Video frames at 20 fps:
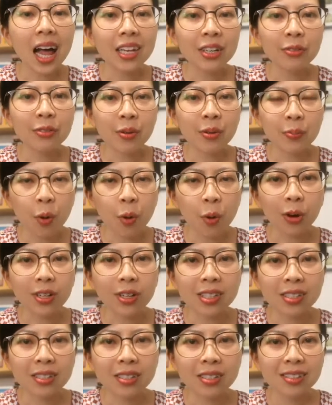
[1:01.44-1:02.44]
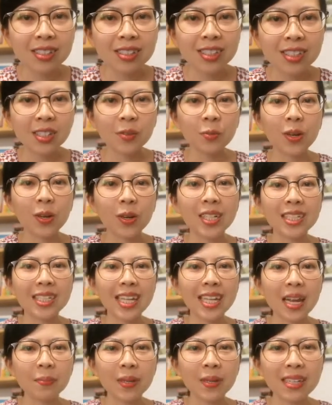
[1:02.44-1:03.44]
report. What does
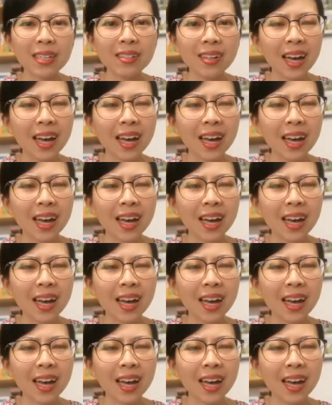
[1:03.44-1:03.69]
that mean,